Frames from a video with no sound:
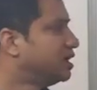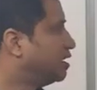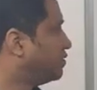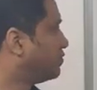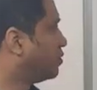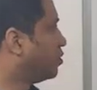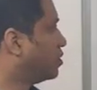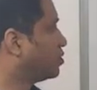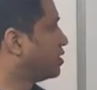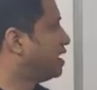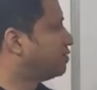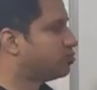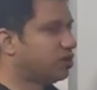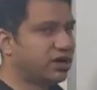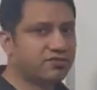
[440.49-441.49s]
If you want to
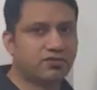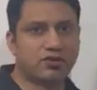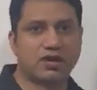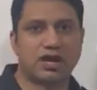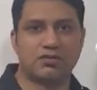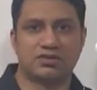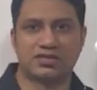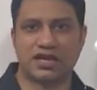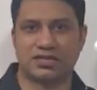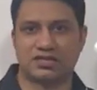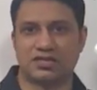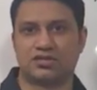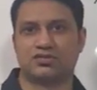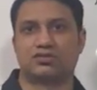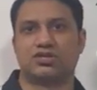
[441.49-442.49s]
have 24 hours
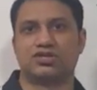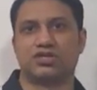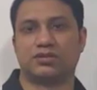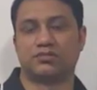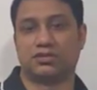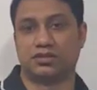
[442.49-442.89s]
access to the gym,